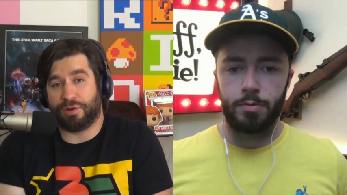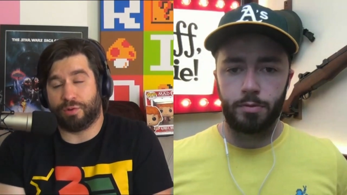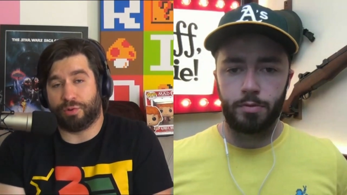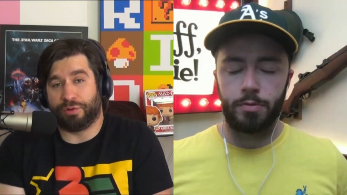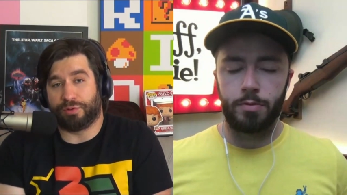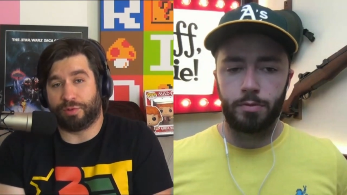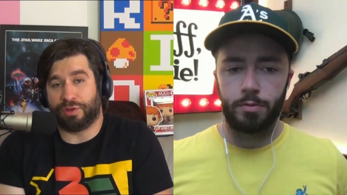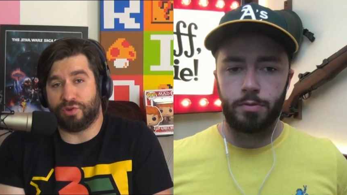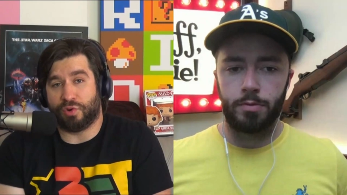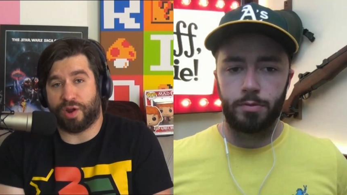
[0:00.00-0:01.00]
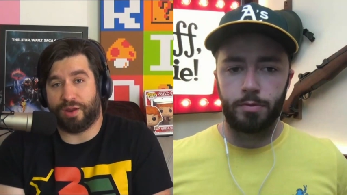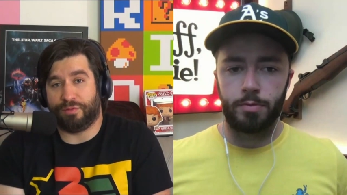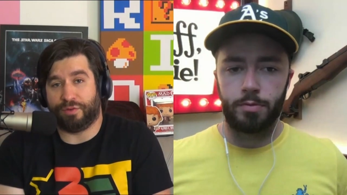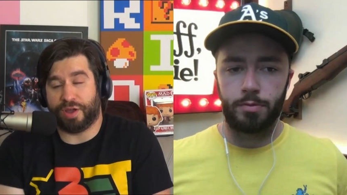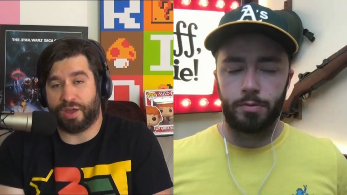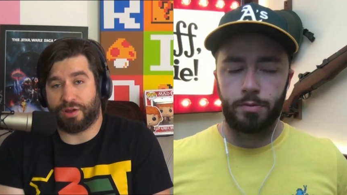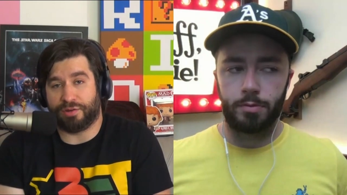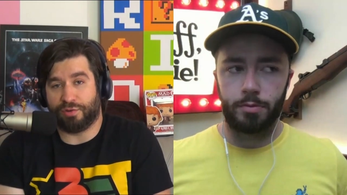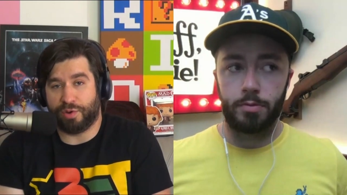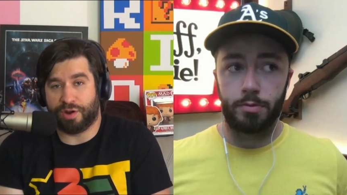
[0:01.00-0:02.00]
Speaker 1: year olds with a Ukraine flag on
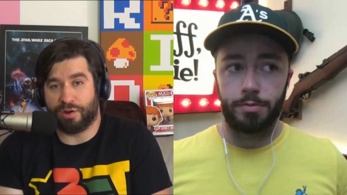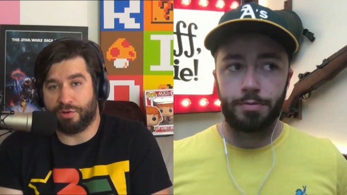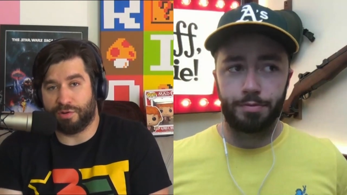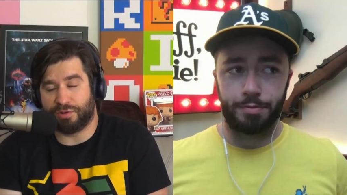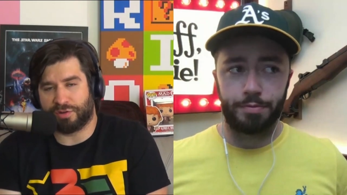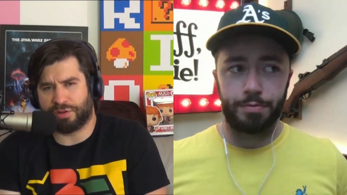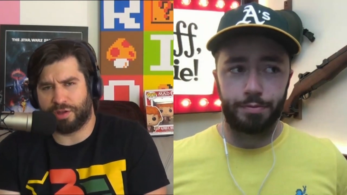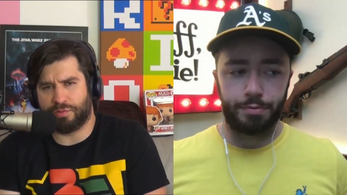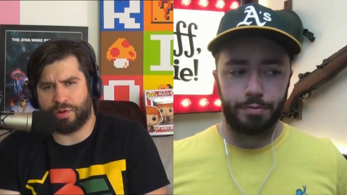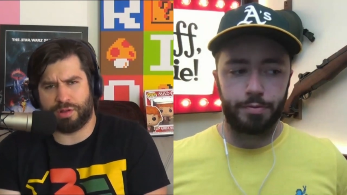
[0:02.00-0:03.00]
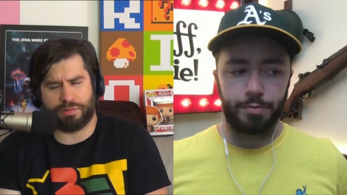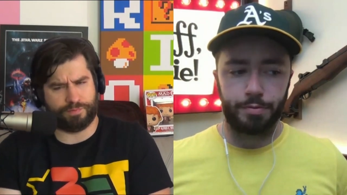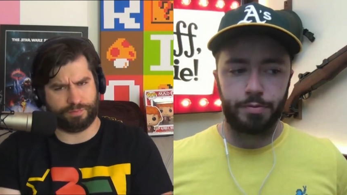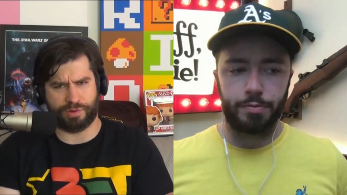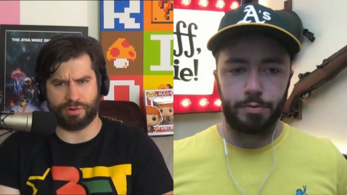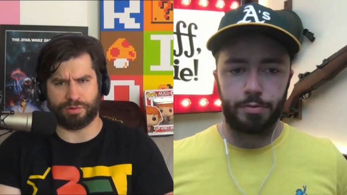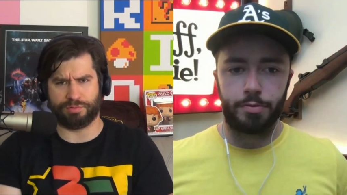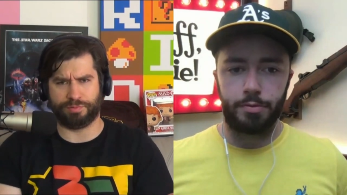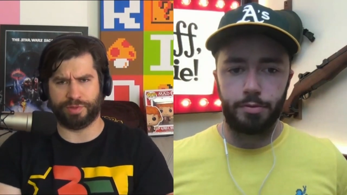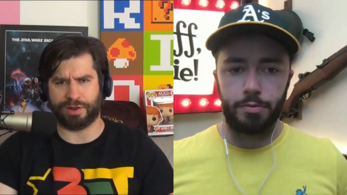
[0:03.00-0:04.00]
Twitter who are just like, well, you know,
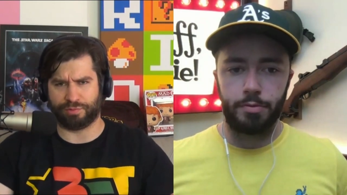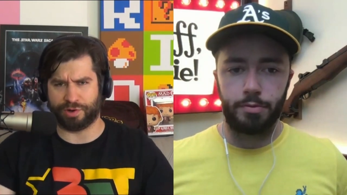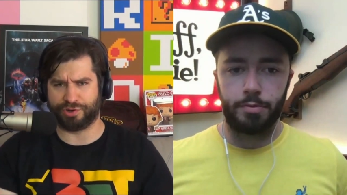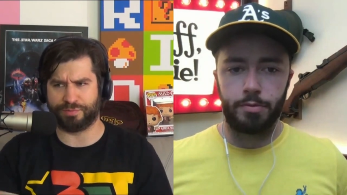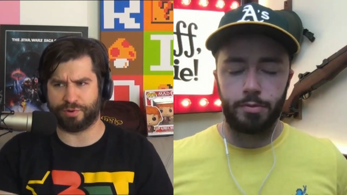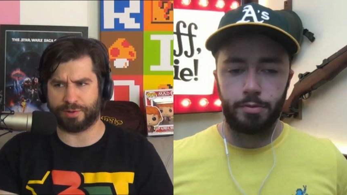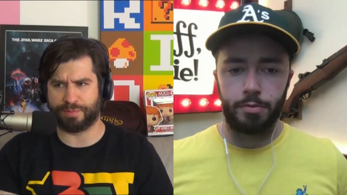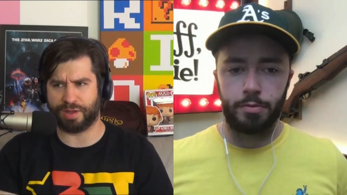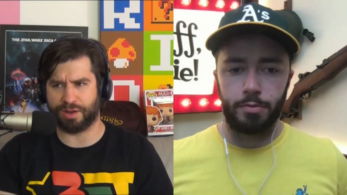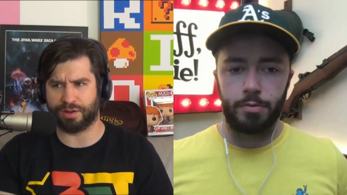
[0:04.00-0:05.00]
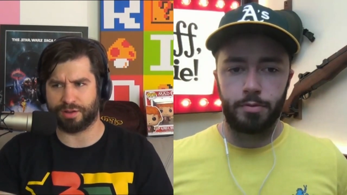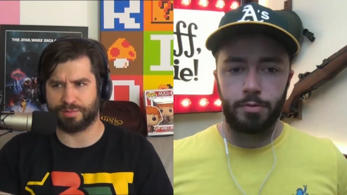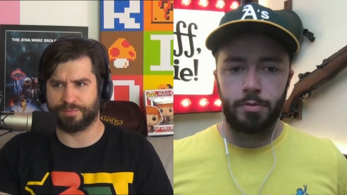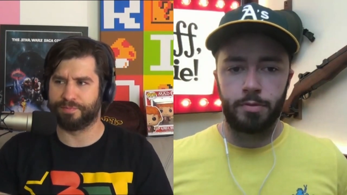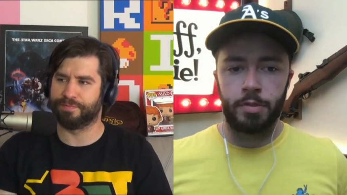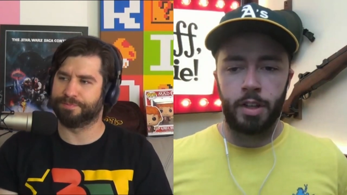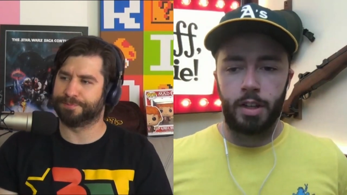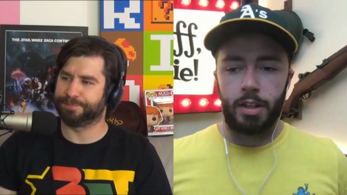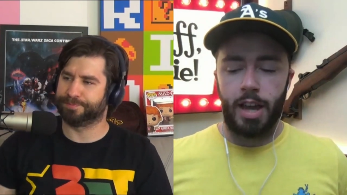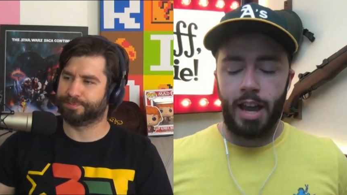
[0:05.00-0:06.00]
that's Russian propaganda.
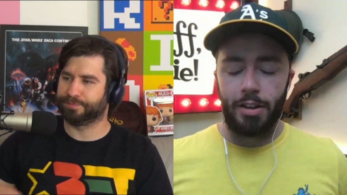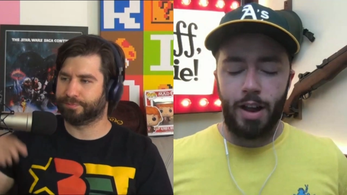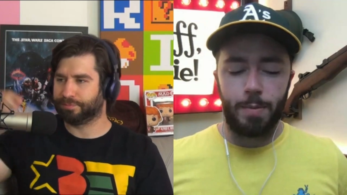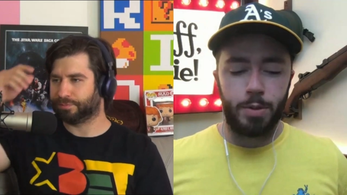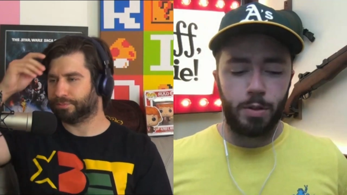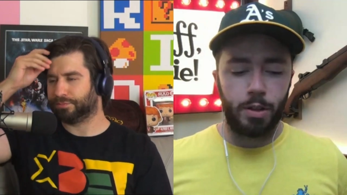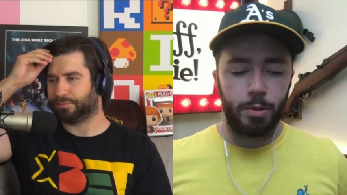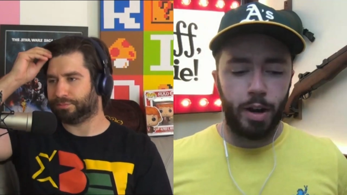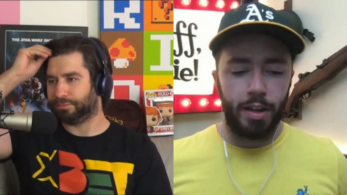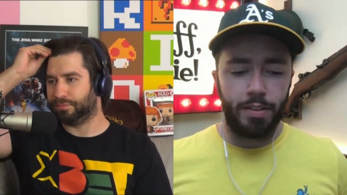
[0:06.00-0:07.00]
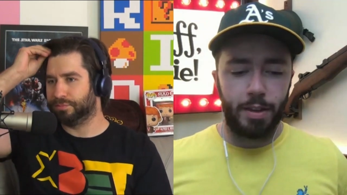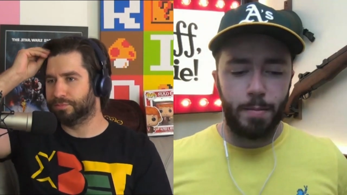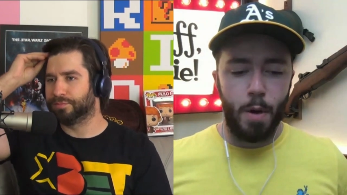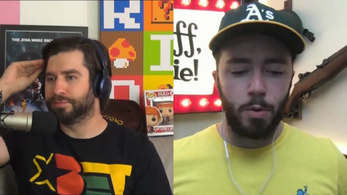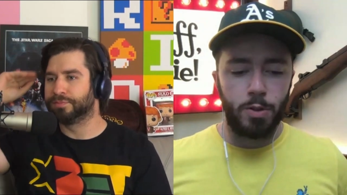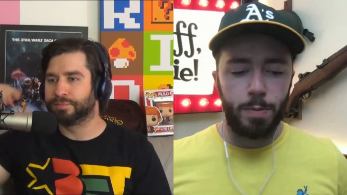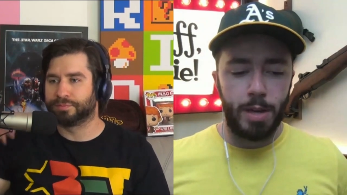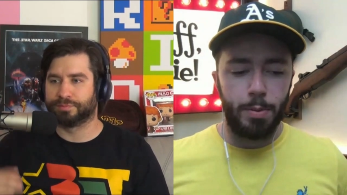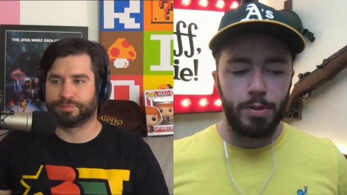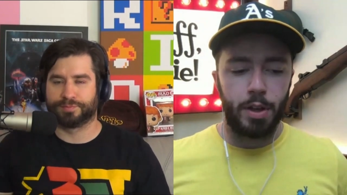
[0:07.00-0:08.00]
Speaker 2: Yeah, you're absolutely right that most
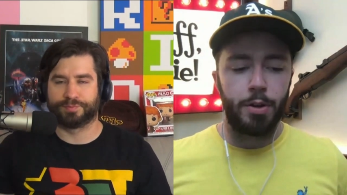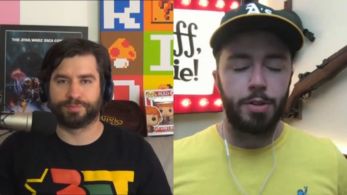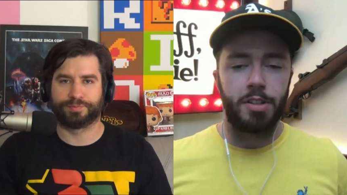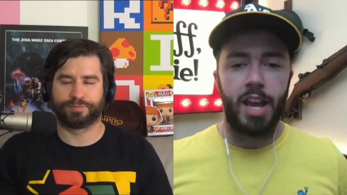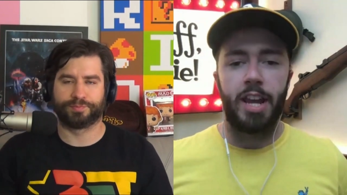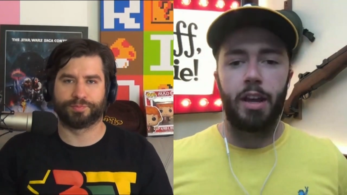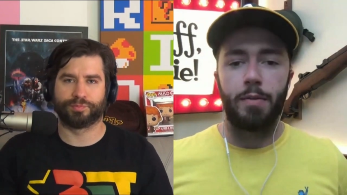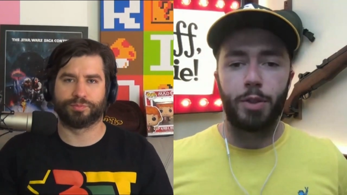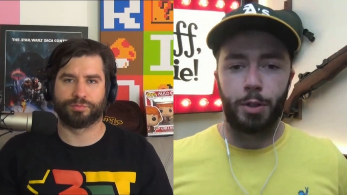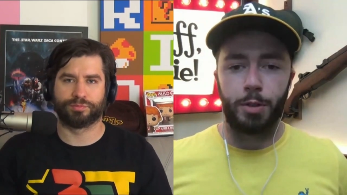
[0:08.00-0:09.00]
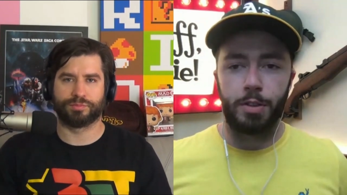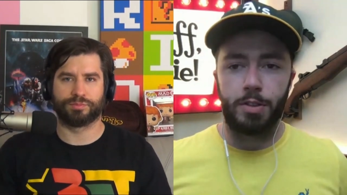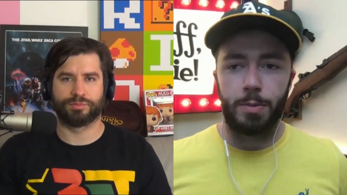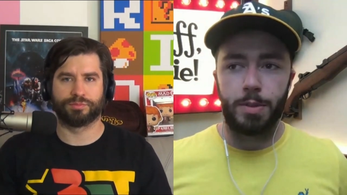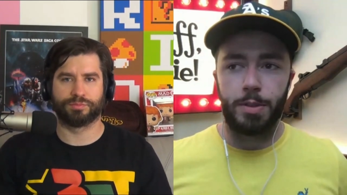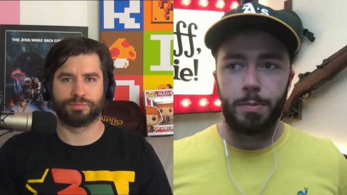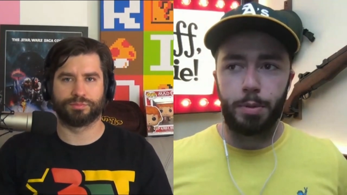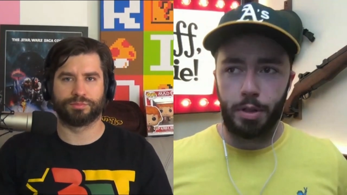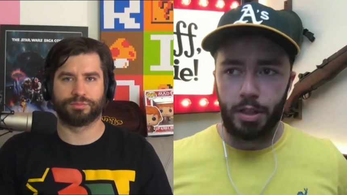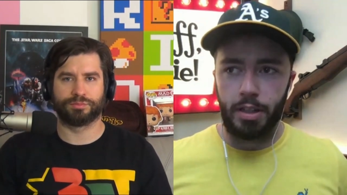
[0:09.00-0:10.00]
people's understanding of journalism is
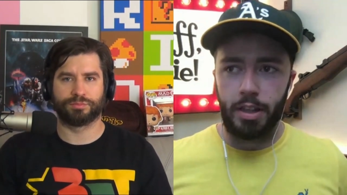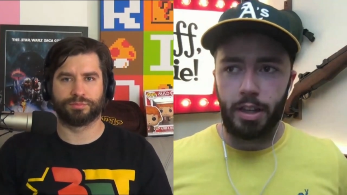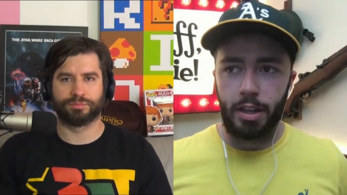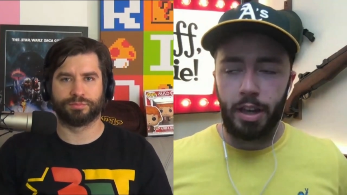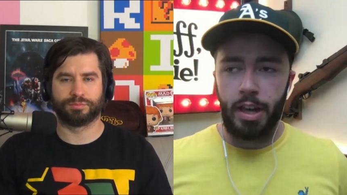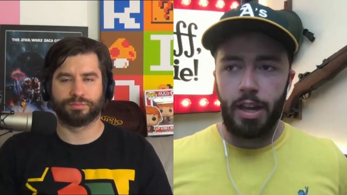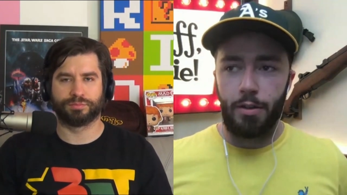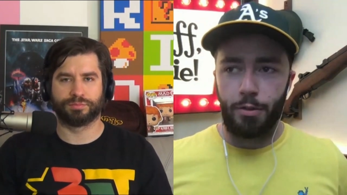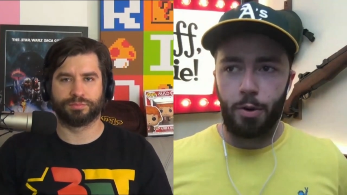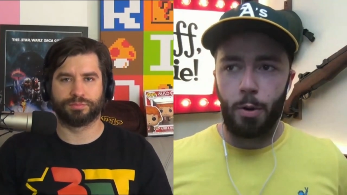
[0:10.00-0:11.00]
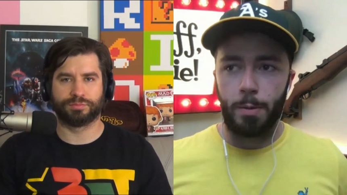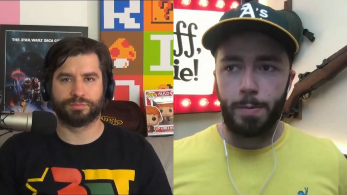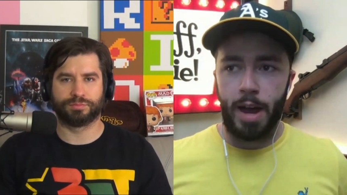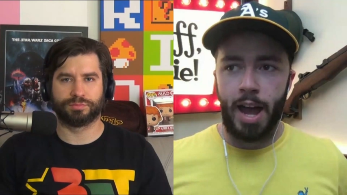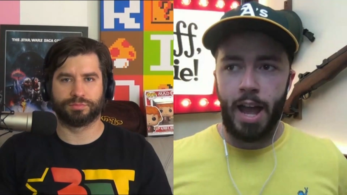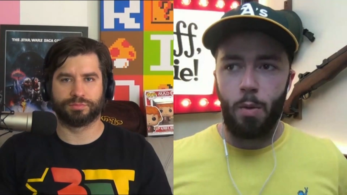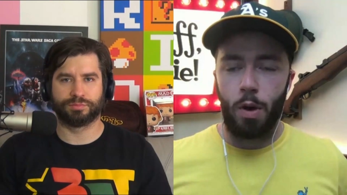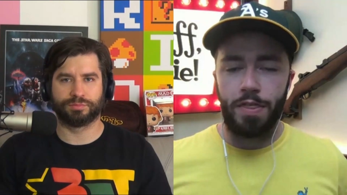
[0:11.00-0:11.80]
completely informed by